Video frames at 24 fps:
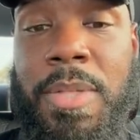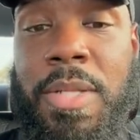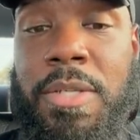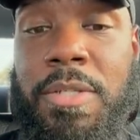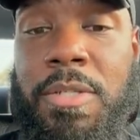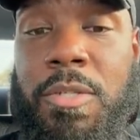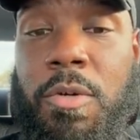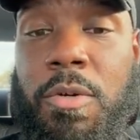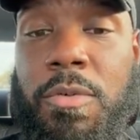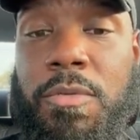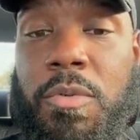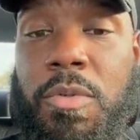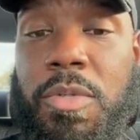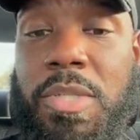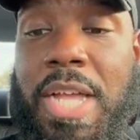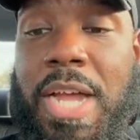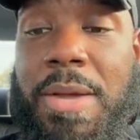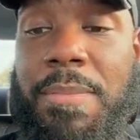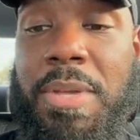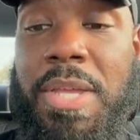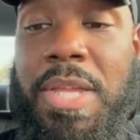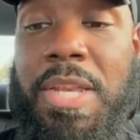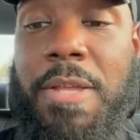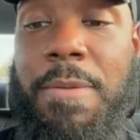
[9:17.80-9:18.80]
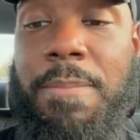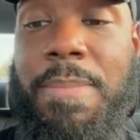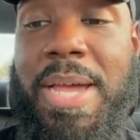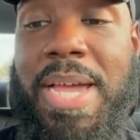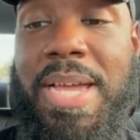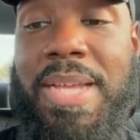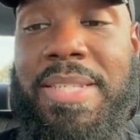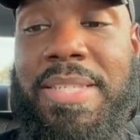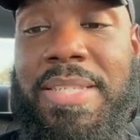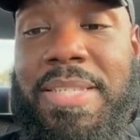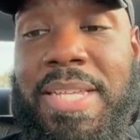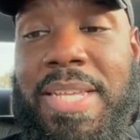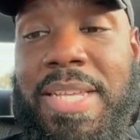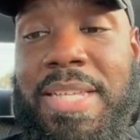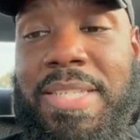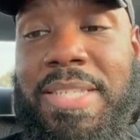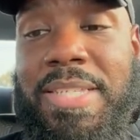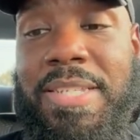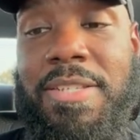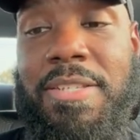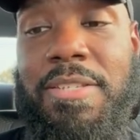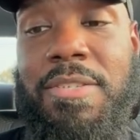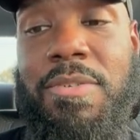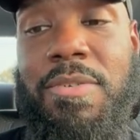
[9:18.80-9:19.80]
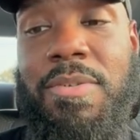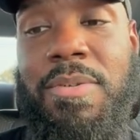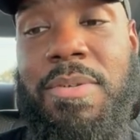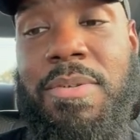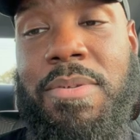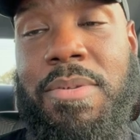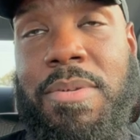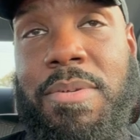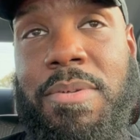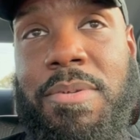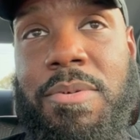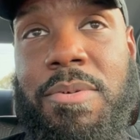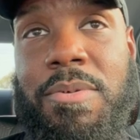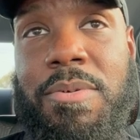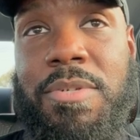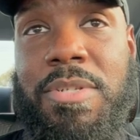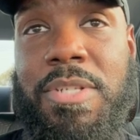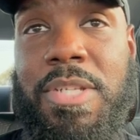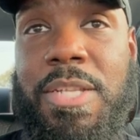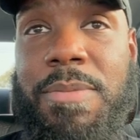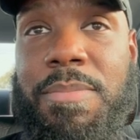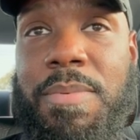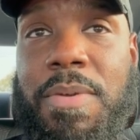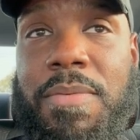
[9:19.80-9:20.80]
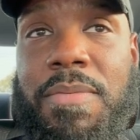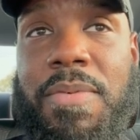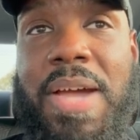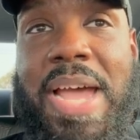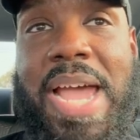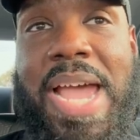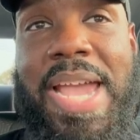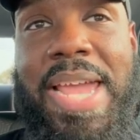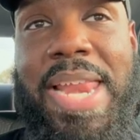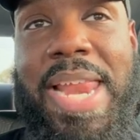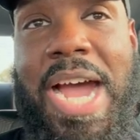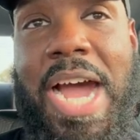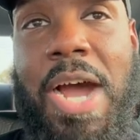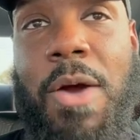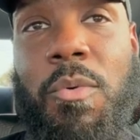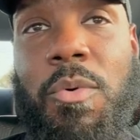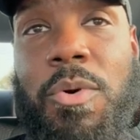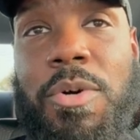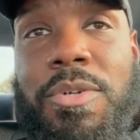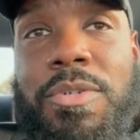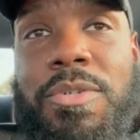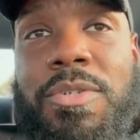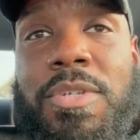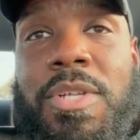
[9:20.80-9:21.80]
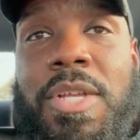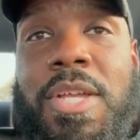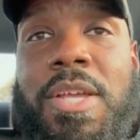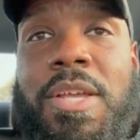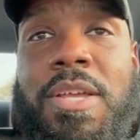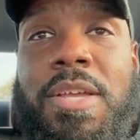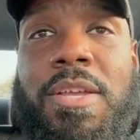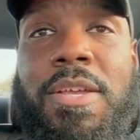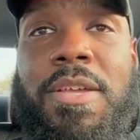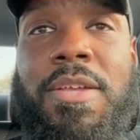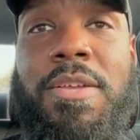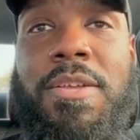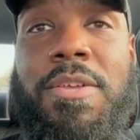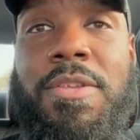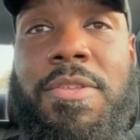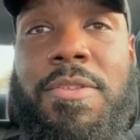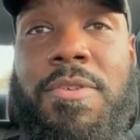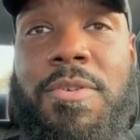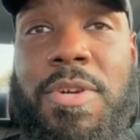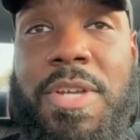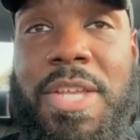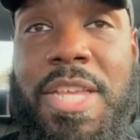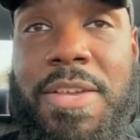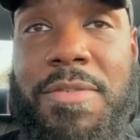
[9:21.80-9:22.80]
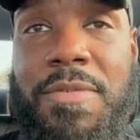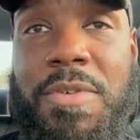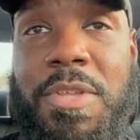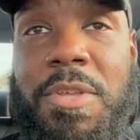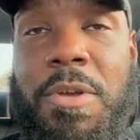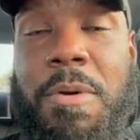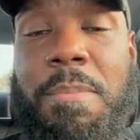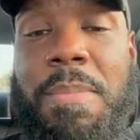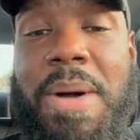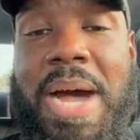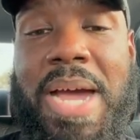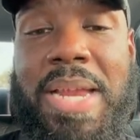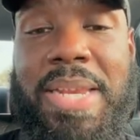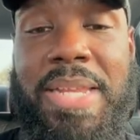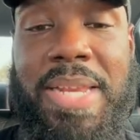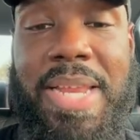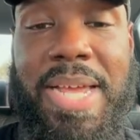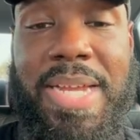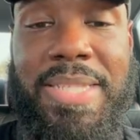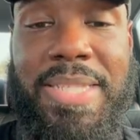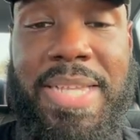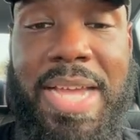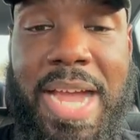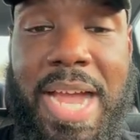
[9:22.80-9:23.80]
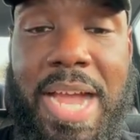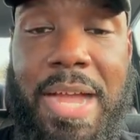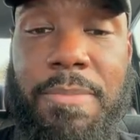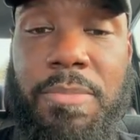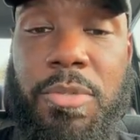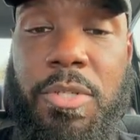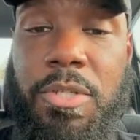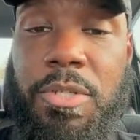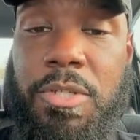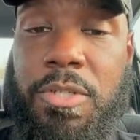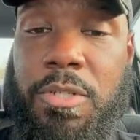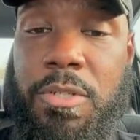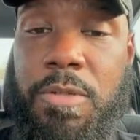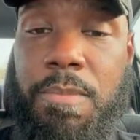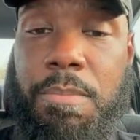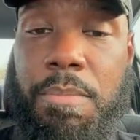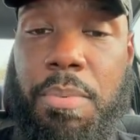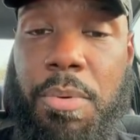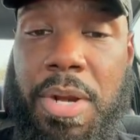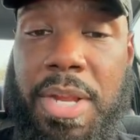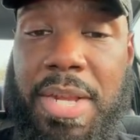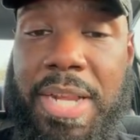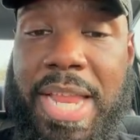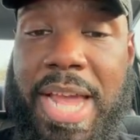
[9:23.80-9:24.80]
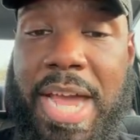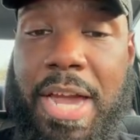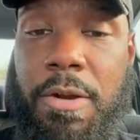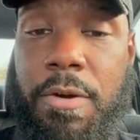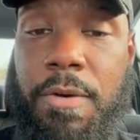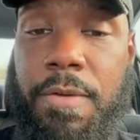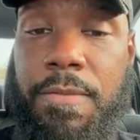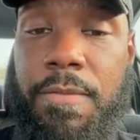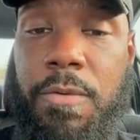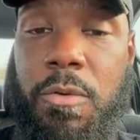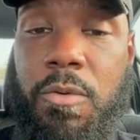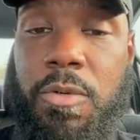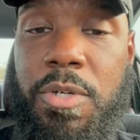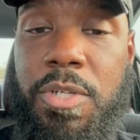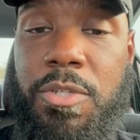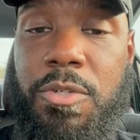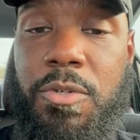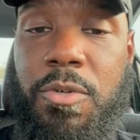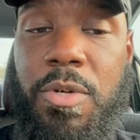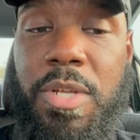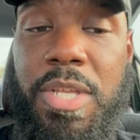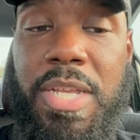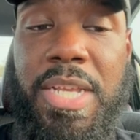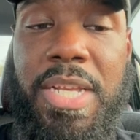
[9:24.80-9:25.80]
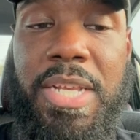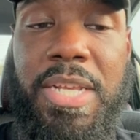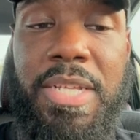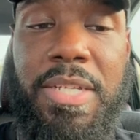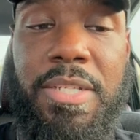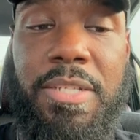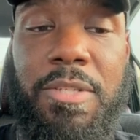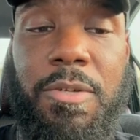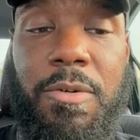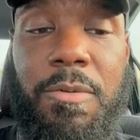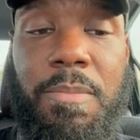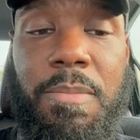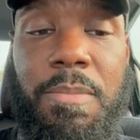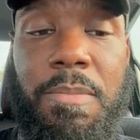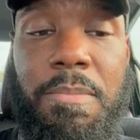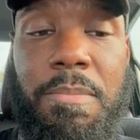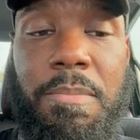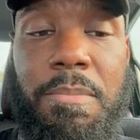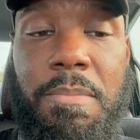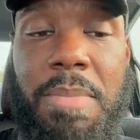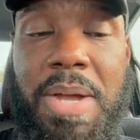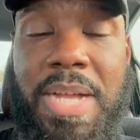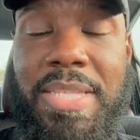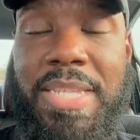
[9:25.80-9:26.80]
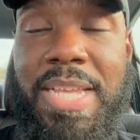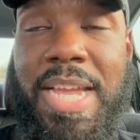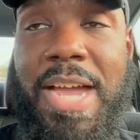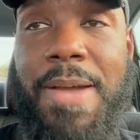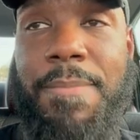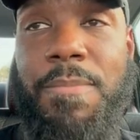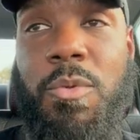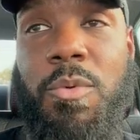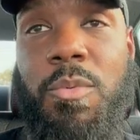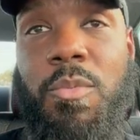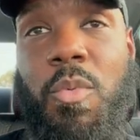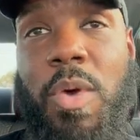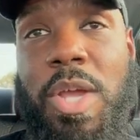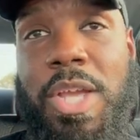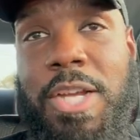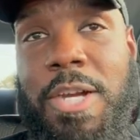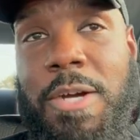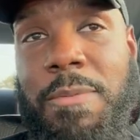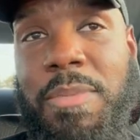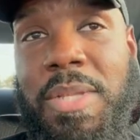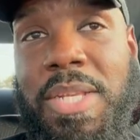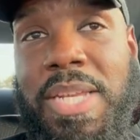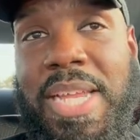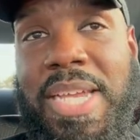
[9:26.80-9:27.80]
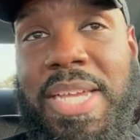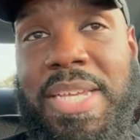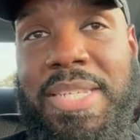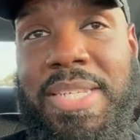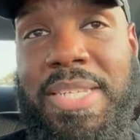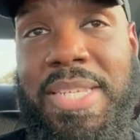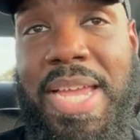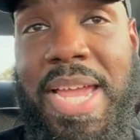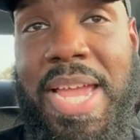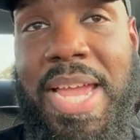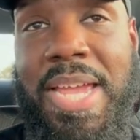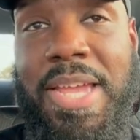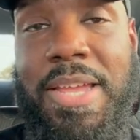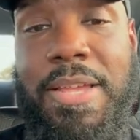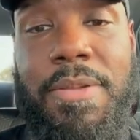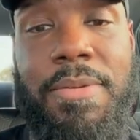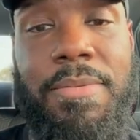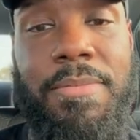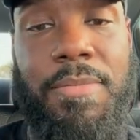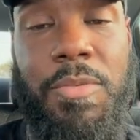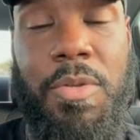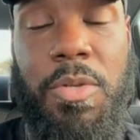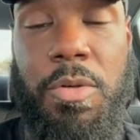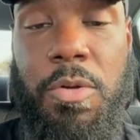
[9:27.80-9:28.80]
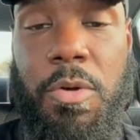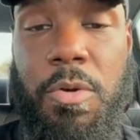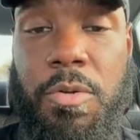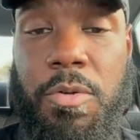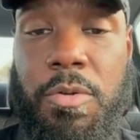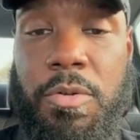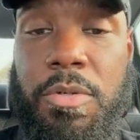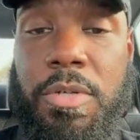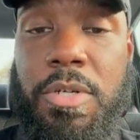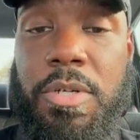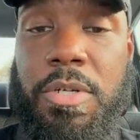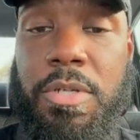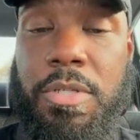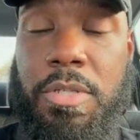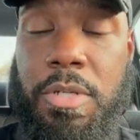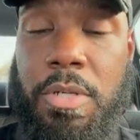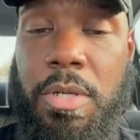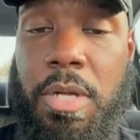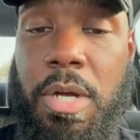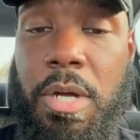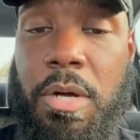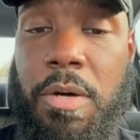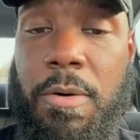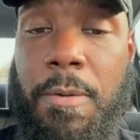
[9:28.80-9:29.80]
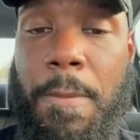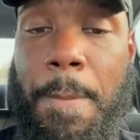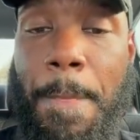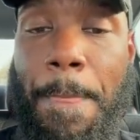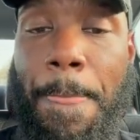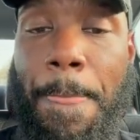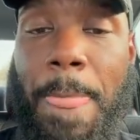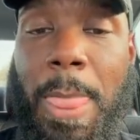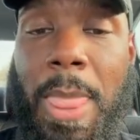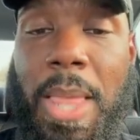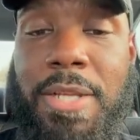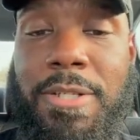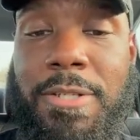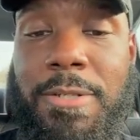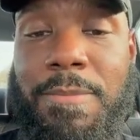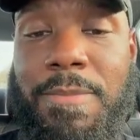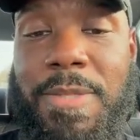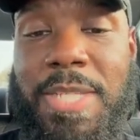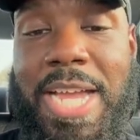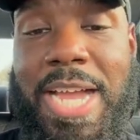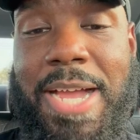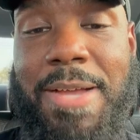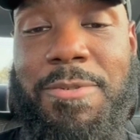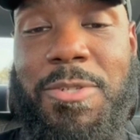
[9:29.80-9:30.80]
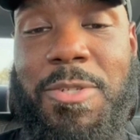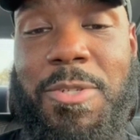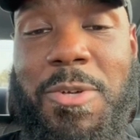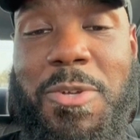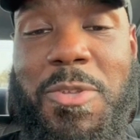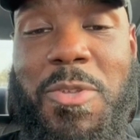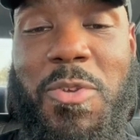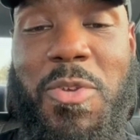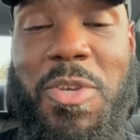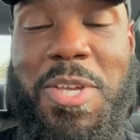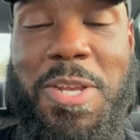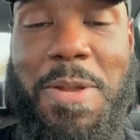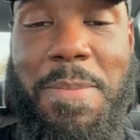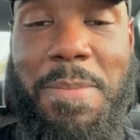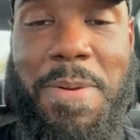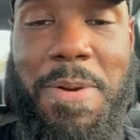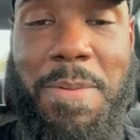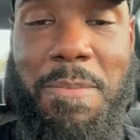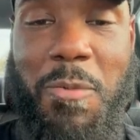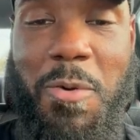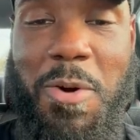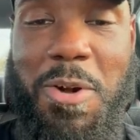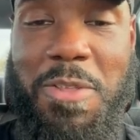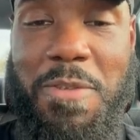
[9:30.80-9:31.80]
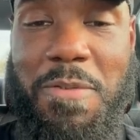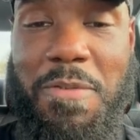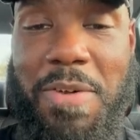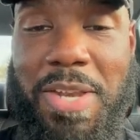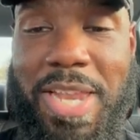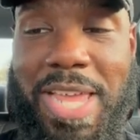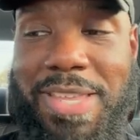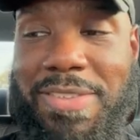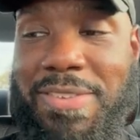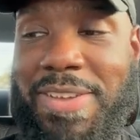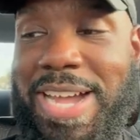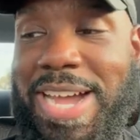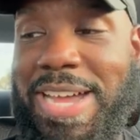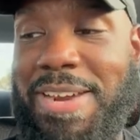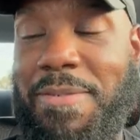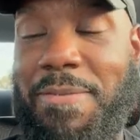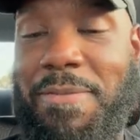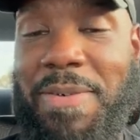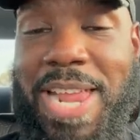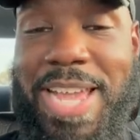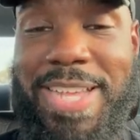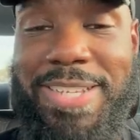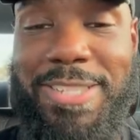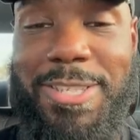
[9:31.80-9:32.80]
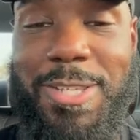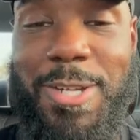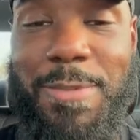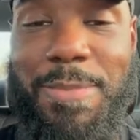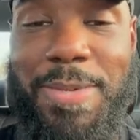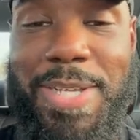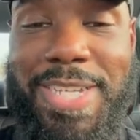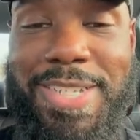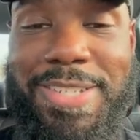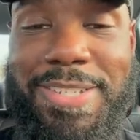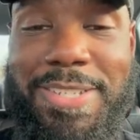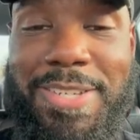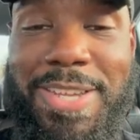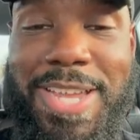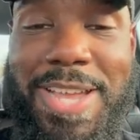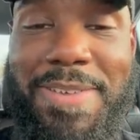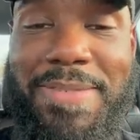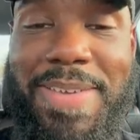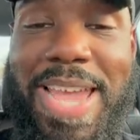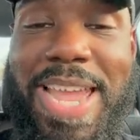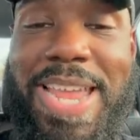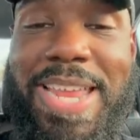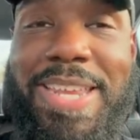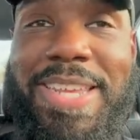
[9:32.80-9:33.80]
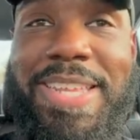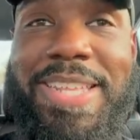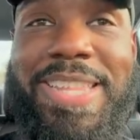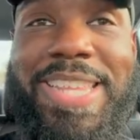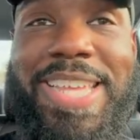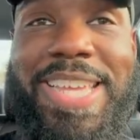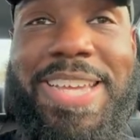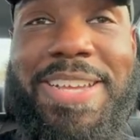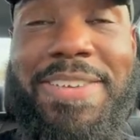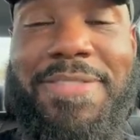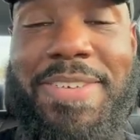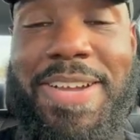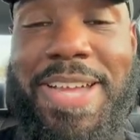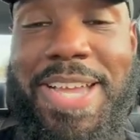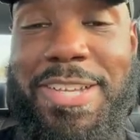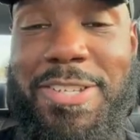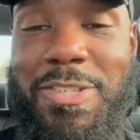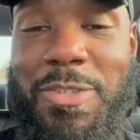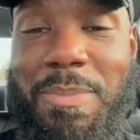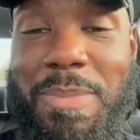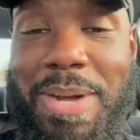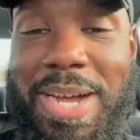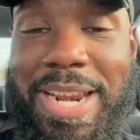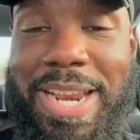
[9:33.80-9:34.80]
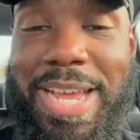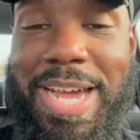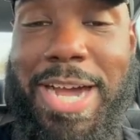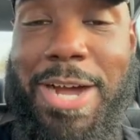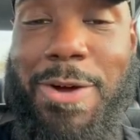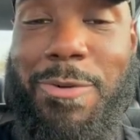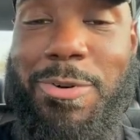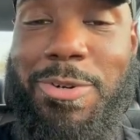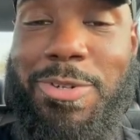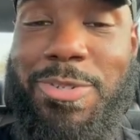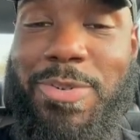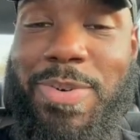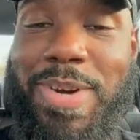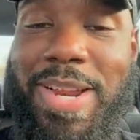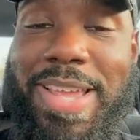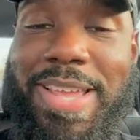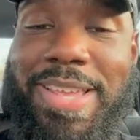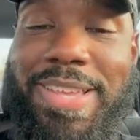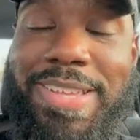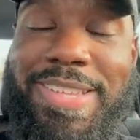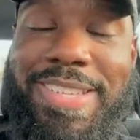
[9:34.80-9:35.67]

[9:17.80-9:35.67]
so if you stop eating past six and then you and you're sleeping for eight hours you're giving your body that time to just break down the food that you're eating. So by the time you wake up the next day, you know, you're good to go. Sometimes, you know, you get up in the morning, you feel like you got a flat stomach because you haven't eaten anything for X amount of hours, right?